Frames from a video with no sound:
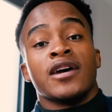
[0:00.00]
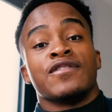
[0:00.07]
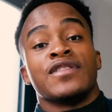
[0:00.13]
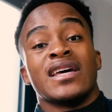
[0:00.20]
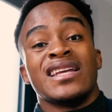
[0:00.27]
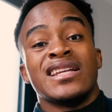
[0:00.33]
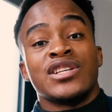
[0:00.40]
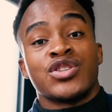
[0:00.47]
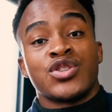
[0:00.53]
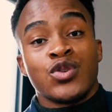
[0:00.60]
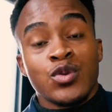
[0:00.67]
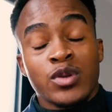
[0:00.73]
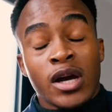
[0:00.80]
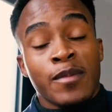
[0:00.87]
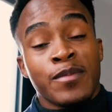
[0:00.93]
If there are any
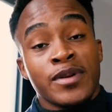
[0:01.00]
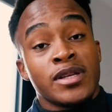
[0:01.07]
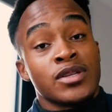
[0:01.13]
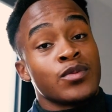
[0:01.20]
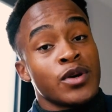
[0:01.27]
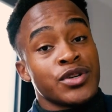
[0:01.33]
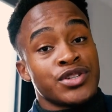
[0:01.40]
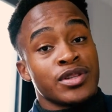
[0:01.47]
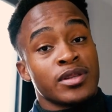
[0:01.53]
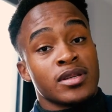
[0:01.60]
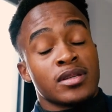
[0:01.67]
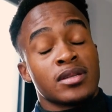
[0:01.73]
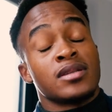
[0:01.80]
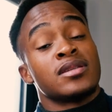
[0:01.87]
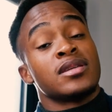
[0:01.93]
suit companies watching
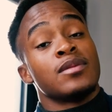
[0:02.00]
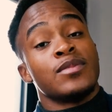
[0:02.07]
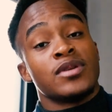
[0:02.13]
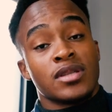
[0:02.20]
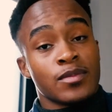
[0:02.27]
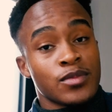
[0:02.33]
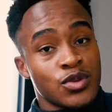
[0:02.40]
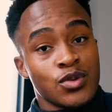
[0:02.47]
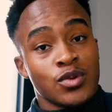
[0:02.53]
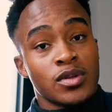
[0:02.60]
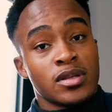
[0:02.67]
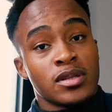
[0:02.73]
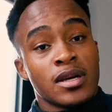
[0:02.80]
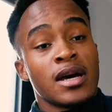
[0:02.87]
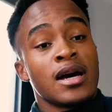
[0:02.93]
this, send me some suits,